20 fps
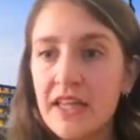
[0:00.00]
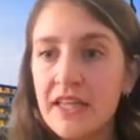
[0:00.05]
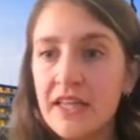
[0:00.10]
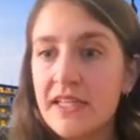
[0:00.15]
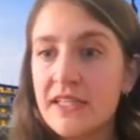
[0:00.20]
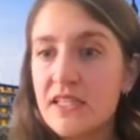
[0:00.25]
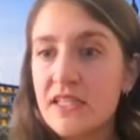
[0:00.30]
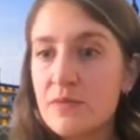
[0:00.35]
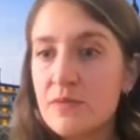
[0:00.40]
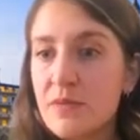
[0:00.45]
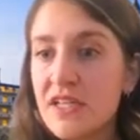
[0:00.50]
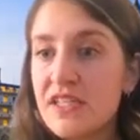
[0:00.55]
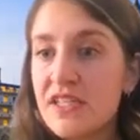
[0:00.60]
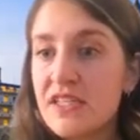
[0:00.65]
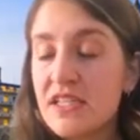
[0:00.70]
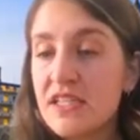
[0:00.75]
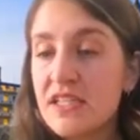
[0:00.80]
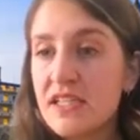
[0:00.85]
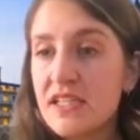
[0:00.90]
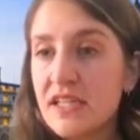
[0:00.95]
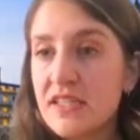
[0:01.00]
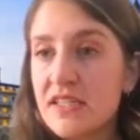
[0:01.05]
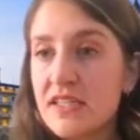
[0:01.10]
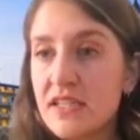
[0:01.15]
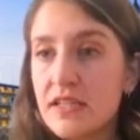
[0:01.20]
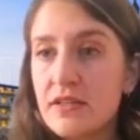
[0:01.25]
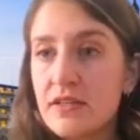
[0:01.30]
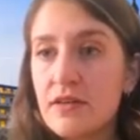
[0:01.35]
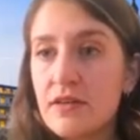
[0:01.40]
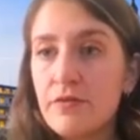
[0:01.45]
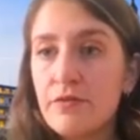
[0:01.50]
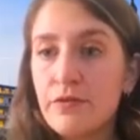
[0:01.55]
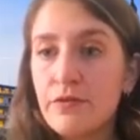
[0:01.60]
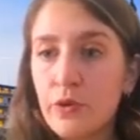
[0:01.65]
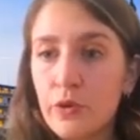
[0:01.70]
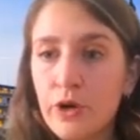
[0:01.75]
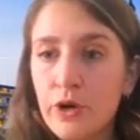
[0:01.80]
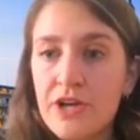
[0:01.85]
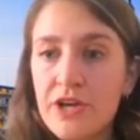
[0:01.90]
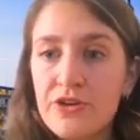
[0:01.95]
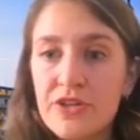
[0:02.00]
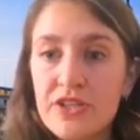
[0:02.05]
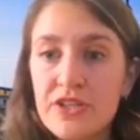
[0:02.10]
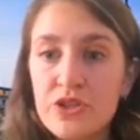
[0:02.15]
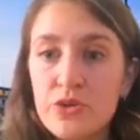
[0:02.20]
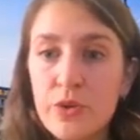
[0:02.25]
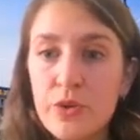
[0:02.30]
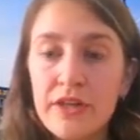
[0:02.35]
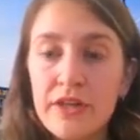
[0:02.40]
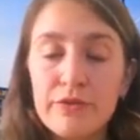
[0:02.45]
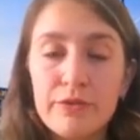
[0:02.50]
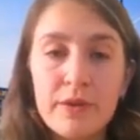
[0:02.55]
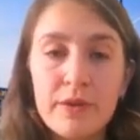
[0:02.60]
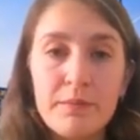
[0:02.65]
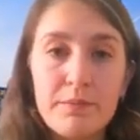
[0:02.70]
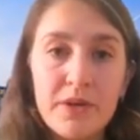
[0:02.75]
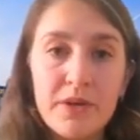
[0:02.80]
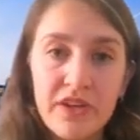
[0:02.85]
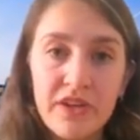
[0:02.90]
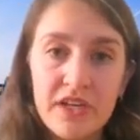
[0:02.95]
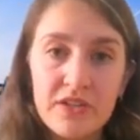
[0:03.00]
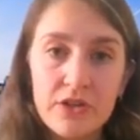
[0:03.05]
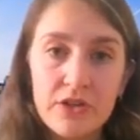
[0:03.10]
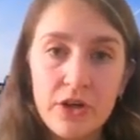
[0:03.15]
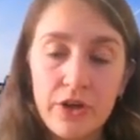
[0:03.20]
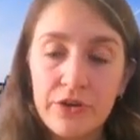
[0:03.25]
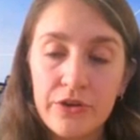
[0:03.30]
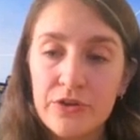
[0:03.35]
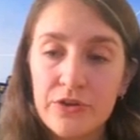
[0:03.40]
alien species exceeded $423 billion